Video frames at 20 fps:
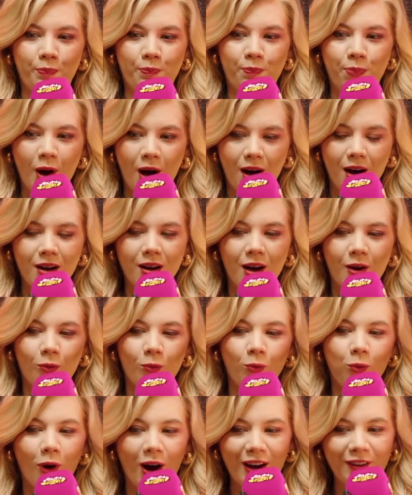But
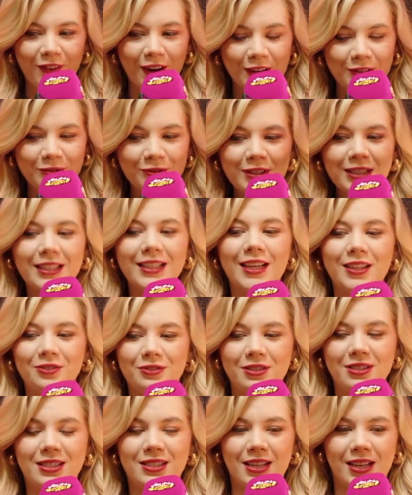what I find really
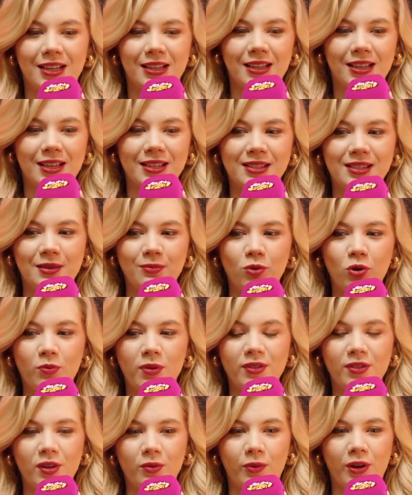interesting is the
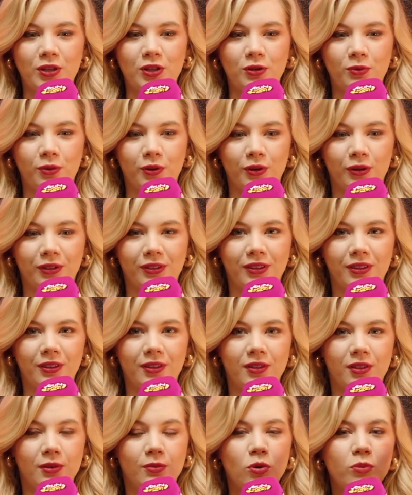moment
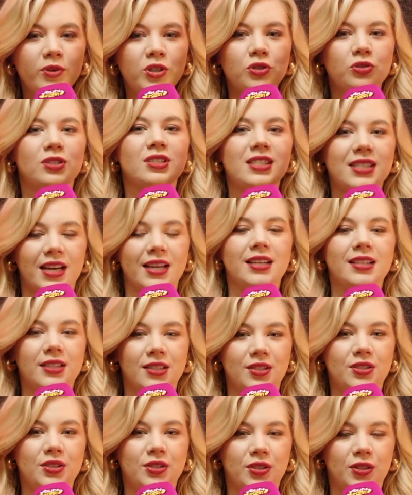you
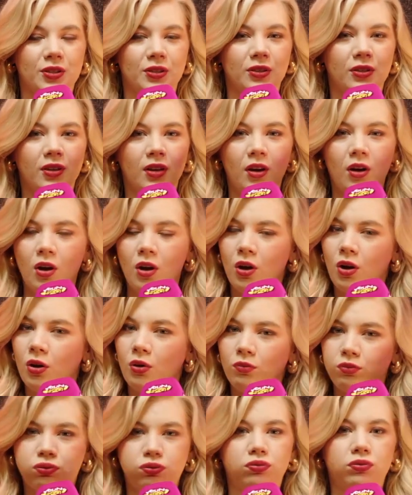decided to
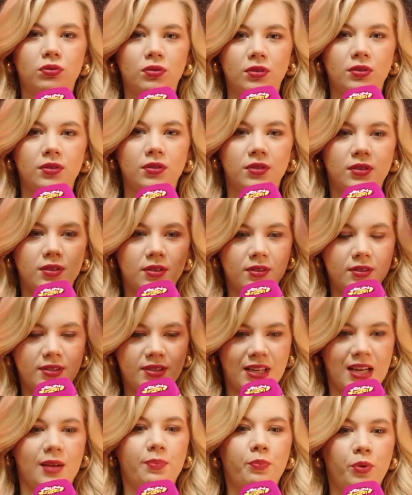
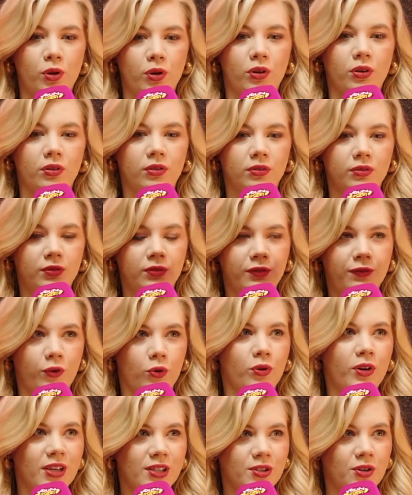stay put,
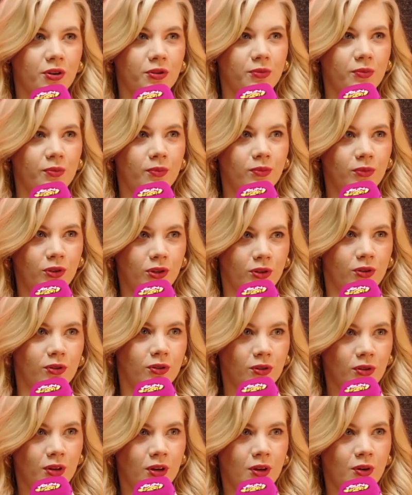focus on
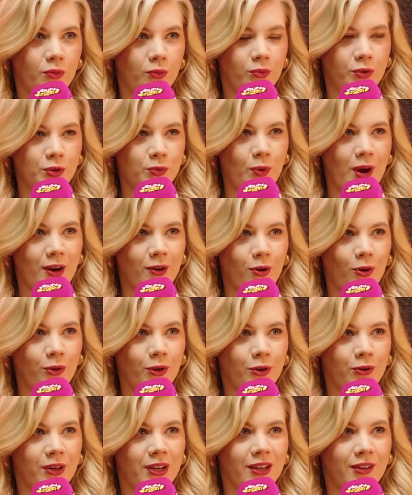you, was when all
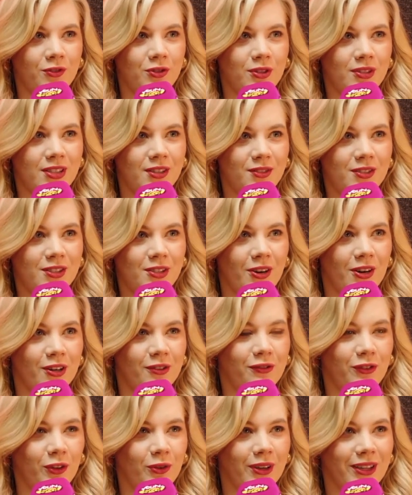the creative juices
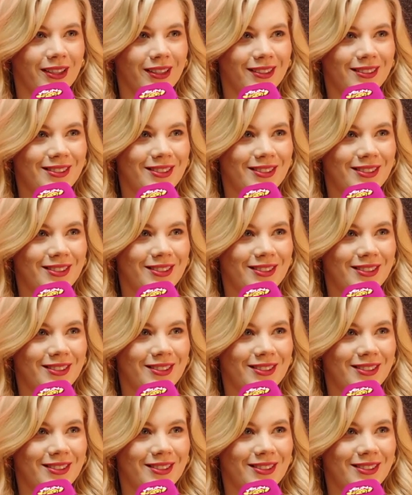started flowing